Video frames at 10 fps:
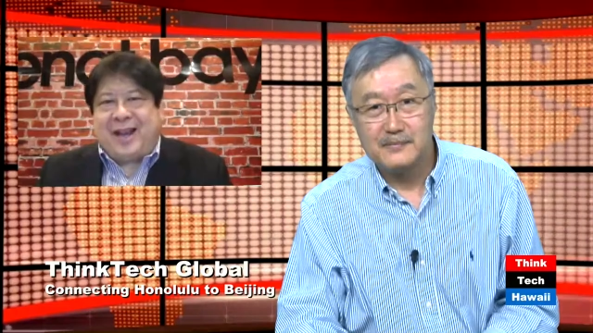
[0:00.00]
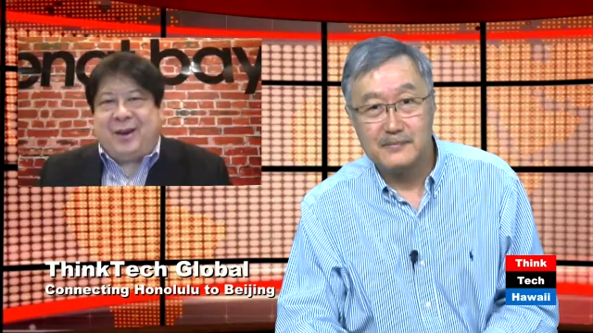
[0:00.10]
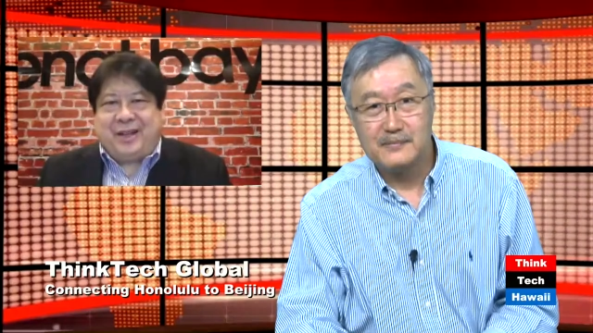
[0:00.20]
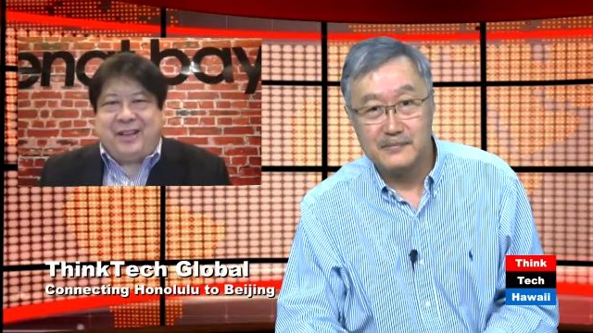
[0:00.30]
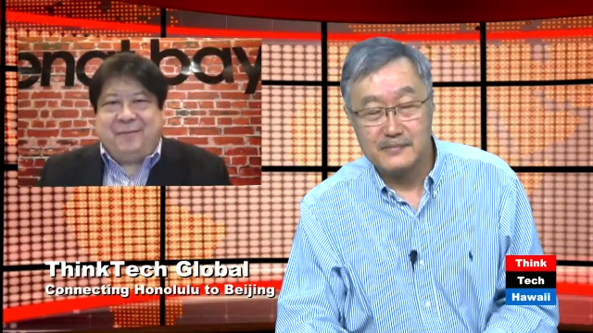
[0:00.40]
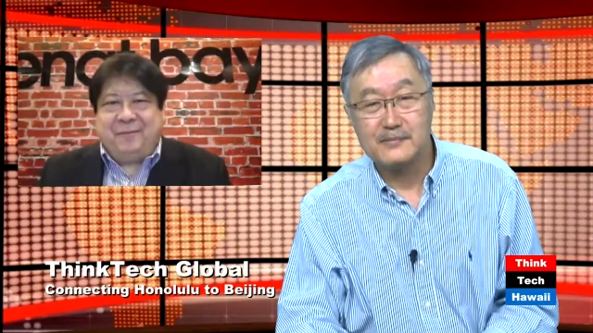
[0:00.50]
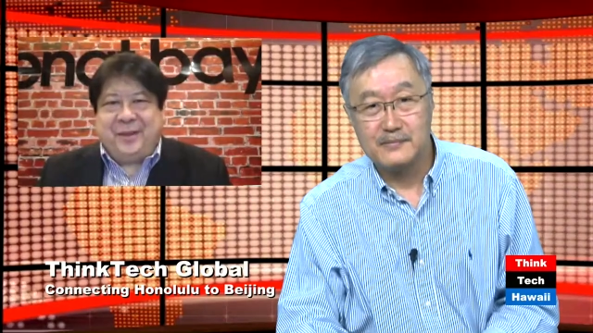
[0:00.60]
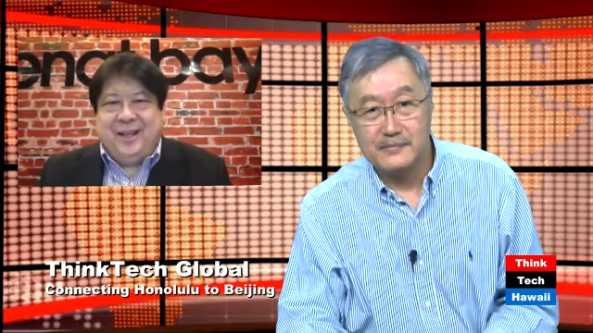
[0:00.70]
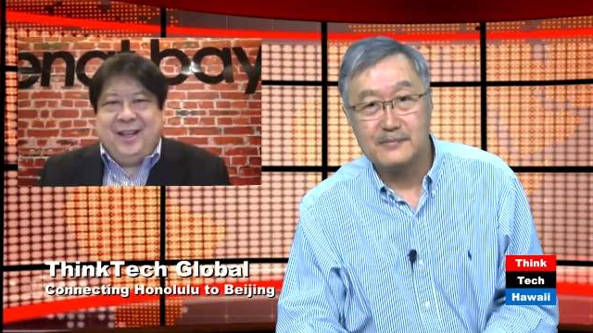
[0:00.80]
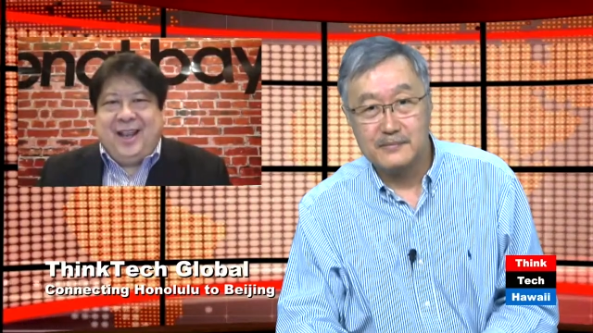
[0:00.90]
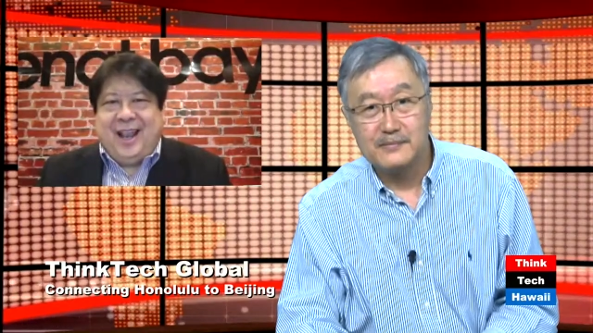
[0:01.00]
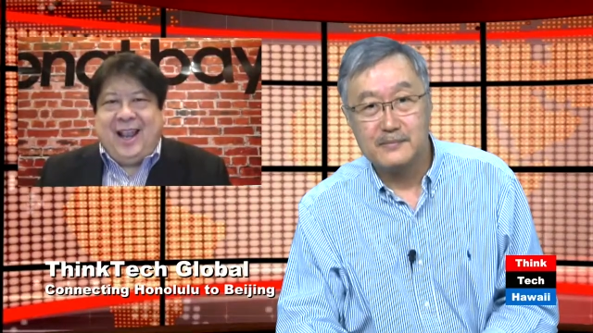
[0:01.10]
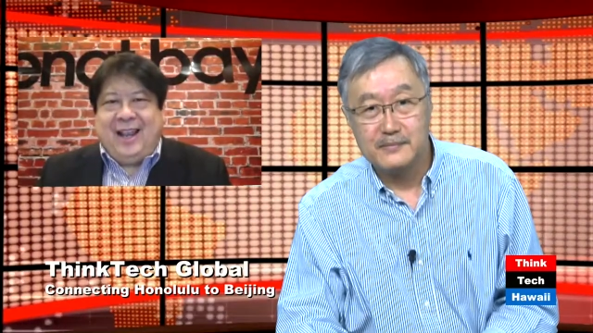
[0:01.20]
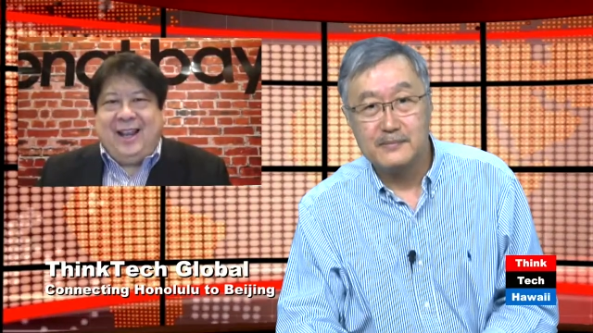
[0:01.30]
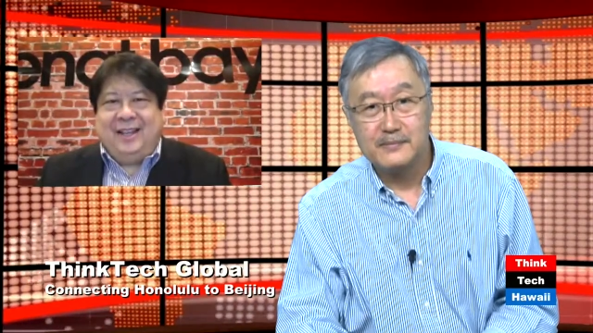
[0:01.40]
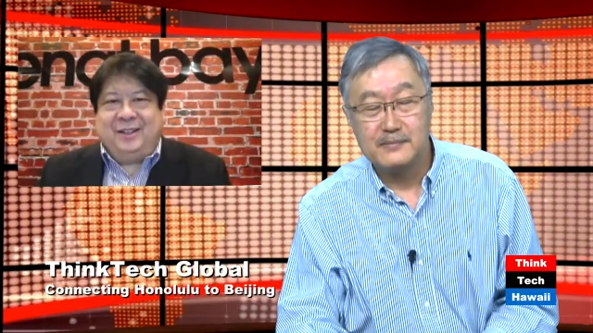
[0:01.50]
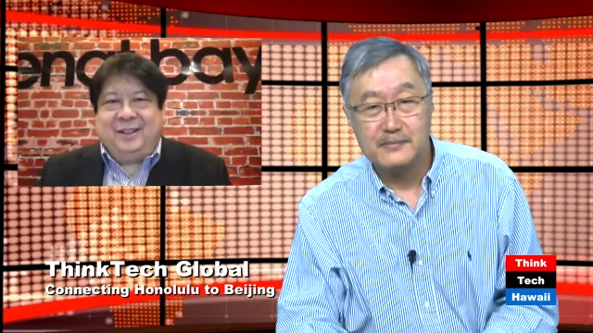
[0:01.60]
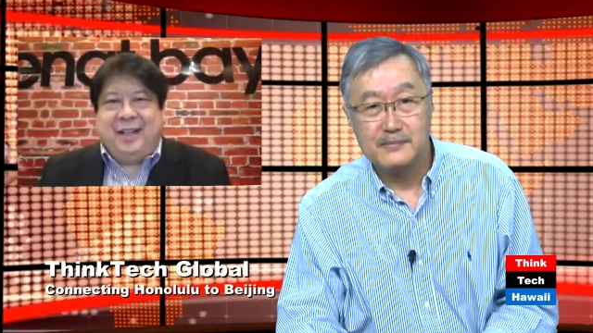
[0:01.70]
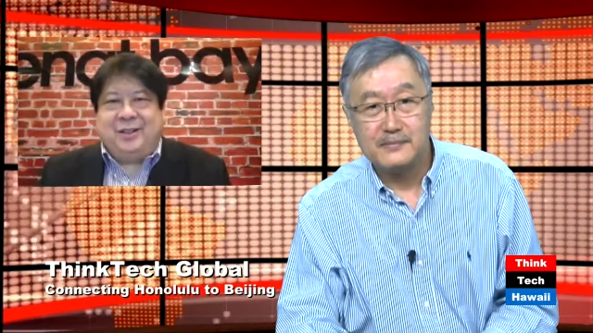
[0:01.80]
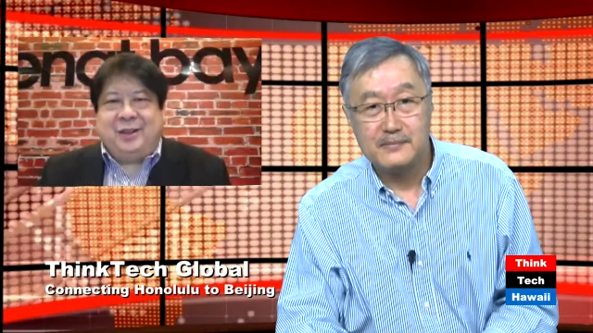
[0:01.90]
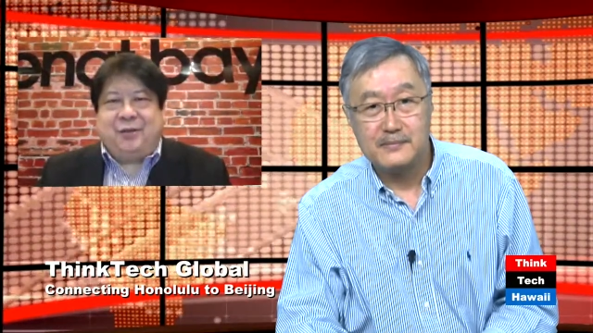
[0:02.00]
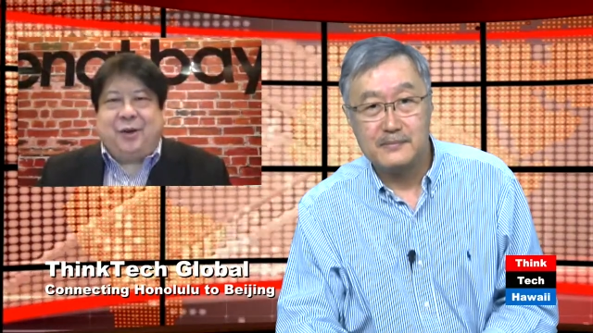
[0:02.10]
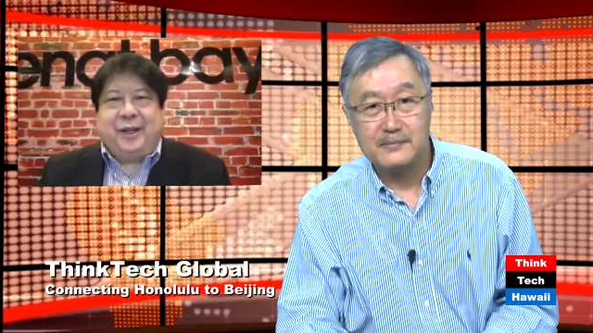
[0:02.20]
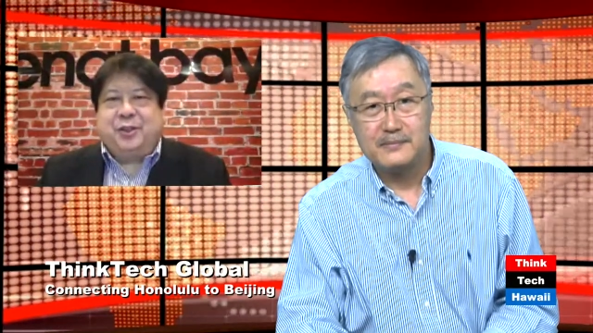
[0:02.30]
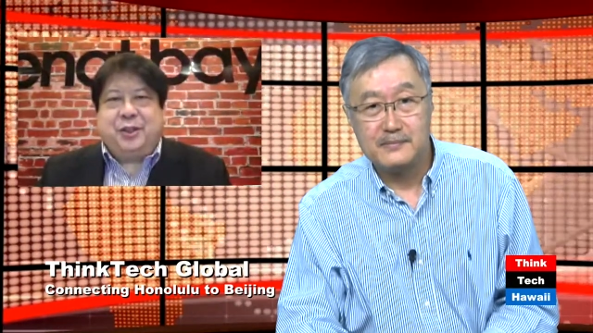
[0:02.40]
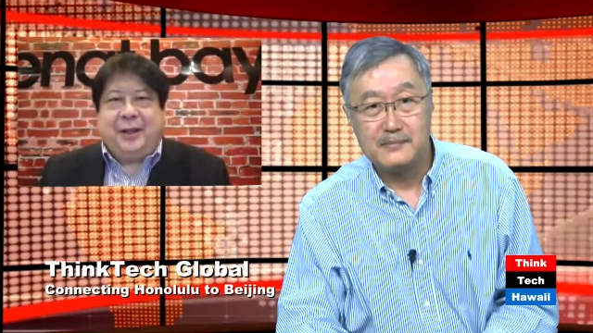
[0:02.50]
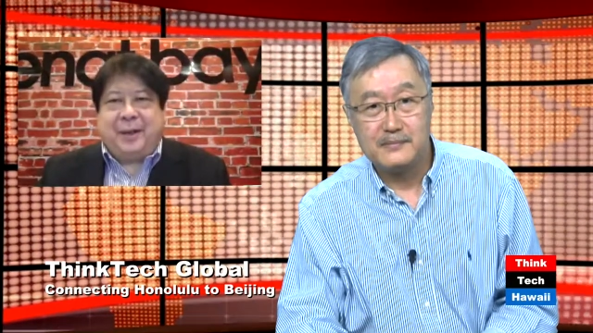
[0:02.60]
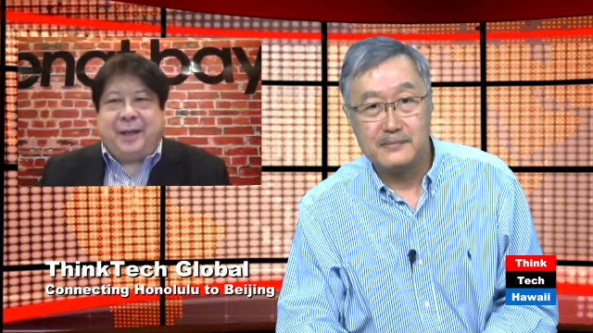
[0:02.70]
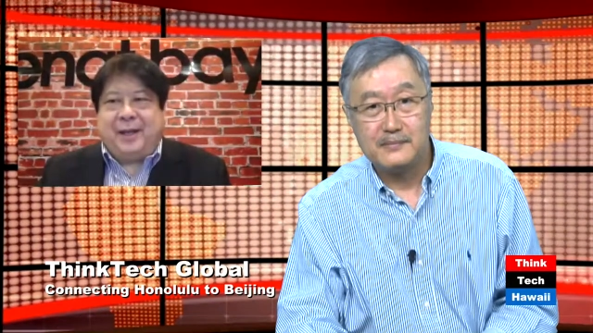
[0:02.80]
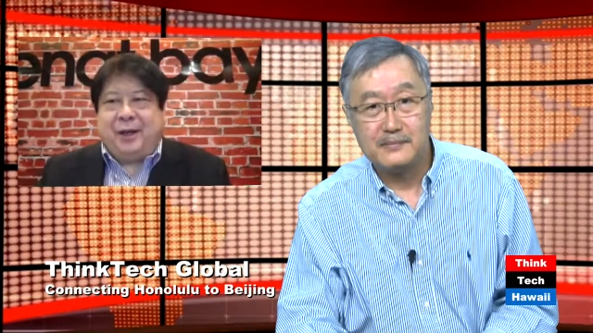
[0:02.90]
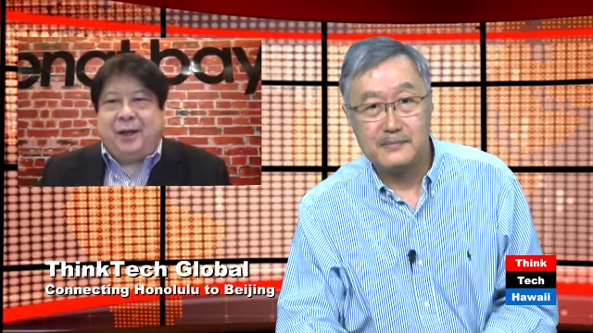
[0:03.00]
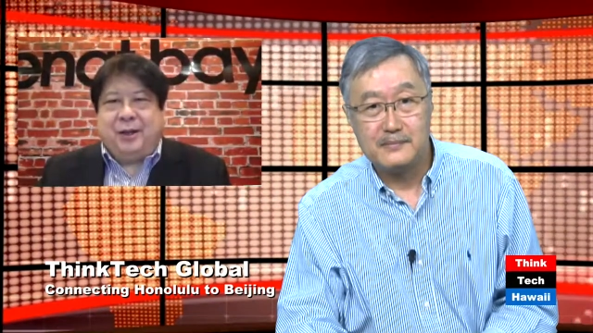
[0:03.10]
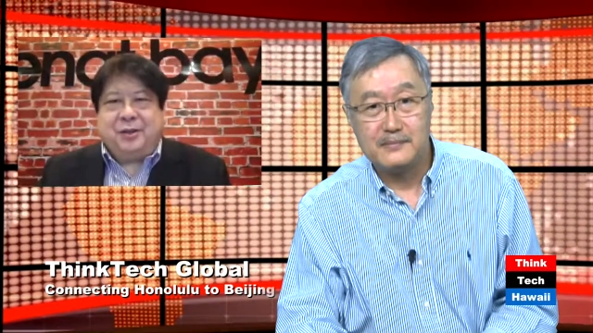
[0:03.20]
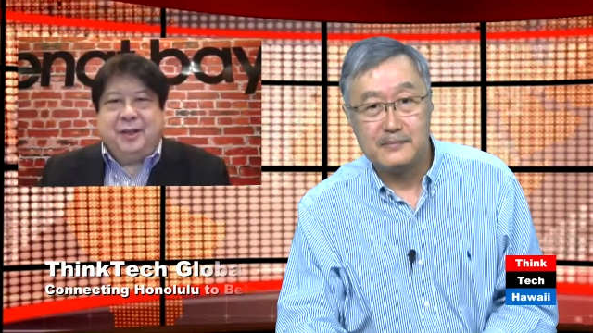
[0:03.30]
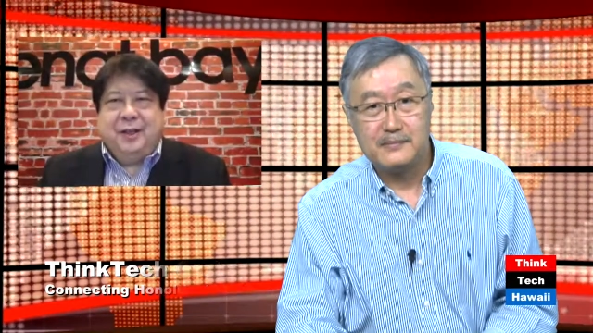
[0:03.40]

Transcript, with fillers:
Speaker 1: out again. And it's, it's very interesting because